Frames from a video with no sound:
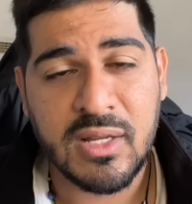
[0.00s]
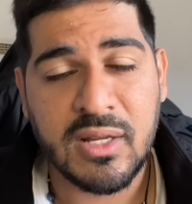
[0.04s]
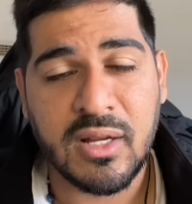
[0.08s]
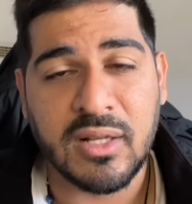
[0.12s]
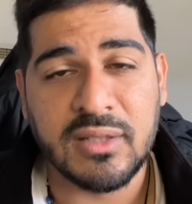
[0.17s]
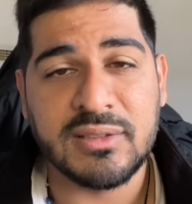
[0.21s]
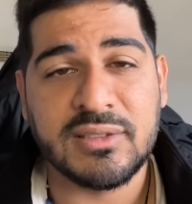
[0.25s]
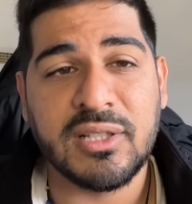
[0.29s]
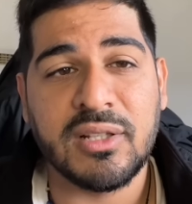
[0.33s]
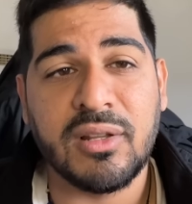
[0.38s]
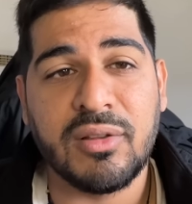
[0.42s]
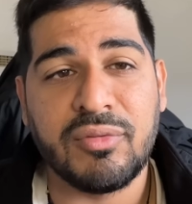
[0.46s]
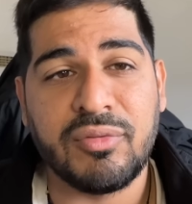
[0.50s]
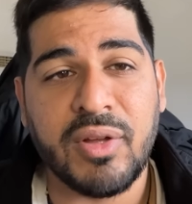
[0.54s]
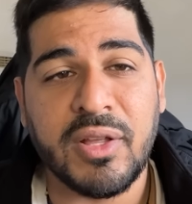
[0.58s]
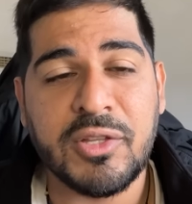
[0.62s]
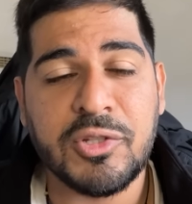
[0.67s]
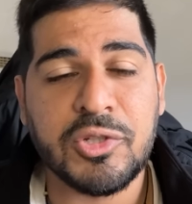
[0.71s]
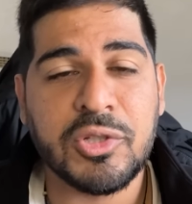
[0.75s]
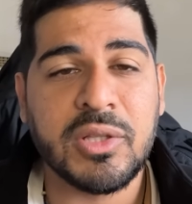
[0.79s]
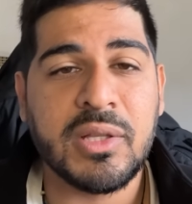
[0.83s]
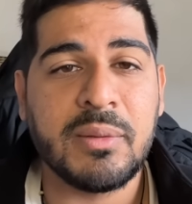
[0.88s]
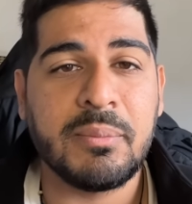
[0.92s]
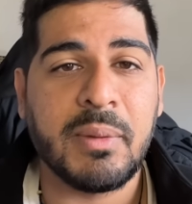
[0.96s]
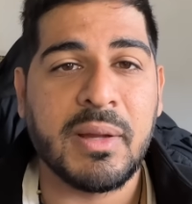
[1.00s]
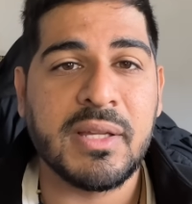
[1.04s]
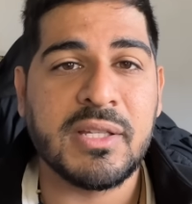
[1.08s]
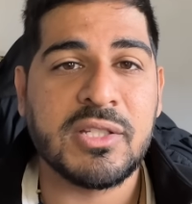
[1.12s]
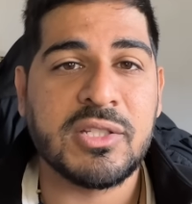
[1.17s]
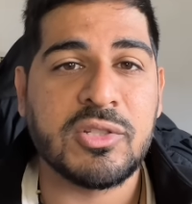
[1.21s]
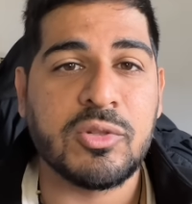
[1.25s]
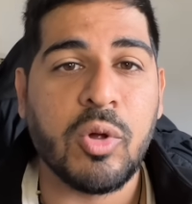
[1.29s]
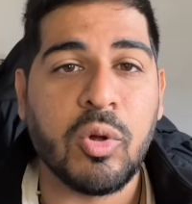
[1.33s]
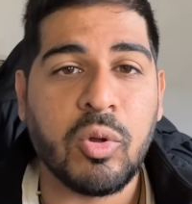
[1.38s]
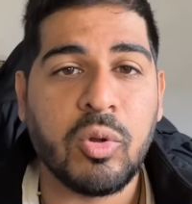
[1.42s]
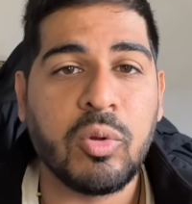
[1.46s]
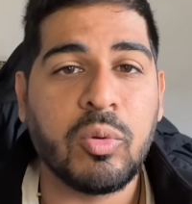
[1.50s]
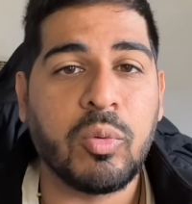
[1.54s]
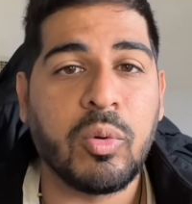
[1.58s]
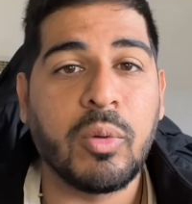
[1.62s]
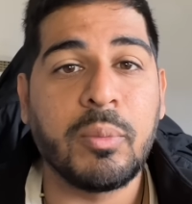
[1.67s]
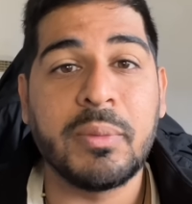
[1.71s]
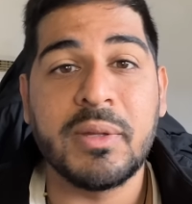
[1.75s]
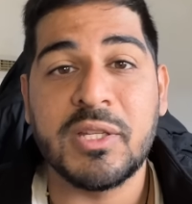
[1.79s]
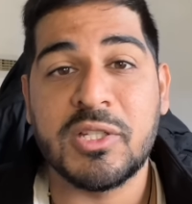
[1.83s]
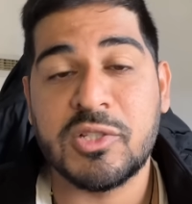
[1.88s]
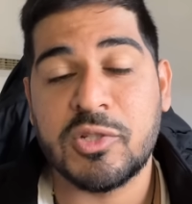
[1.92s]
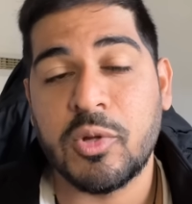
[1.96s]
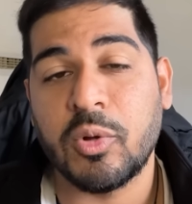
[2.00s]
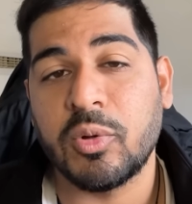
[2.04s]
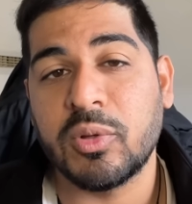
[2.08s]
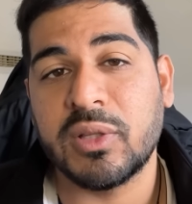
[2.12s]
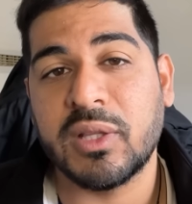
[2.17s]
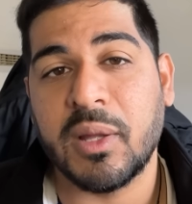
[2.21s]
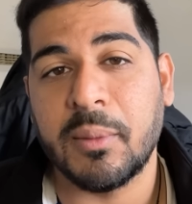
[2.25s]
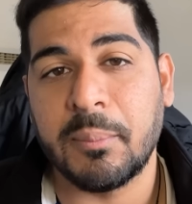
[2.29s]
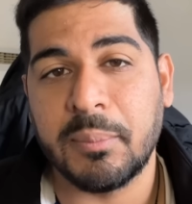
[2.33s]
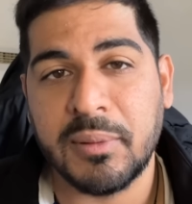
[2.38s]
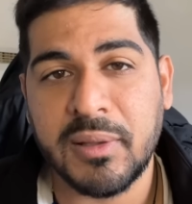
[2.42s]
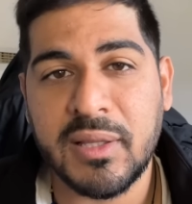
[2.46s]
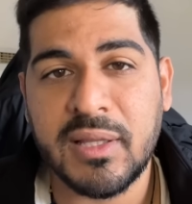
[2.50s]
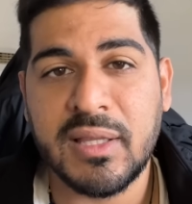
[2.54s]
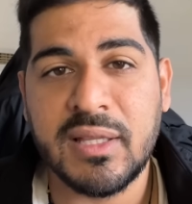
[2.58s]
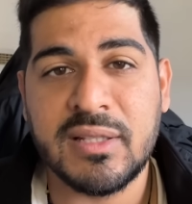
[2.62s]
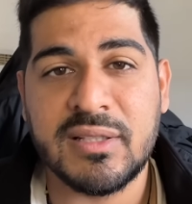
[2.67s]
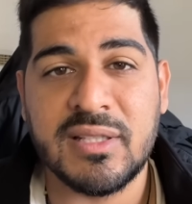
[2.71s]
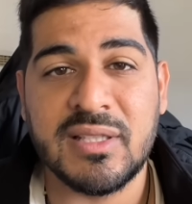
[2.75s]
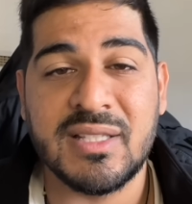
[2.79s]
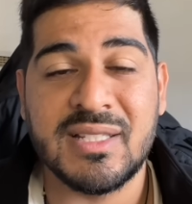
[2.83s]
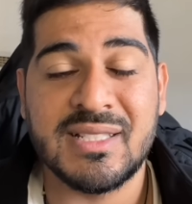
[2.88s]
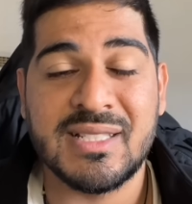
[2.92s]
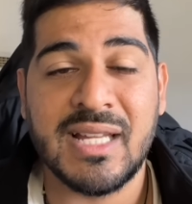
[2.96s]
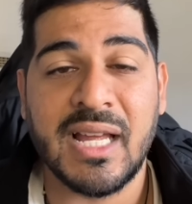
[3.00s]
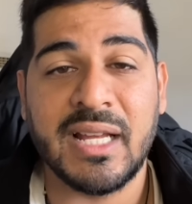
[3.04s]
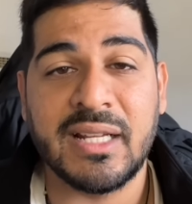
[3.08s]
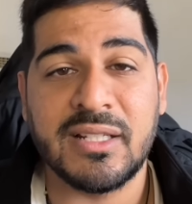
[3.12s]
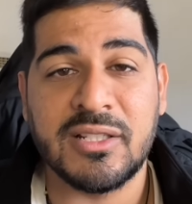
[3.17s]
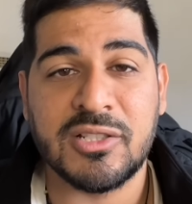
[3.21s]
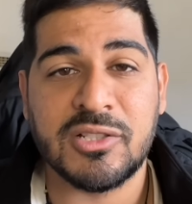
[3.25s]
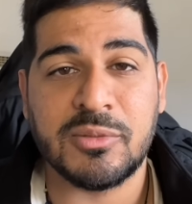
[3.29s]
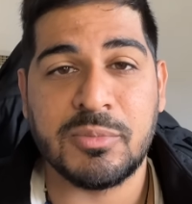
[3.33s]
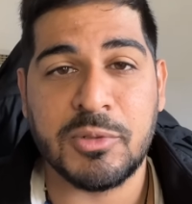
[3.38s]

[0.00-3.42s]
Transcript: until eventually my soul will be sold completely to the Zionist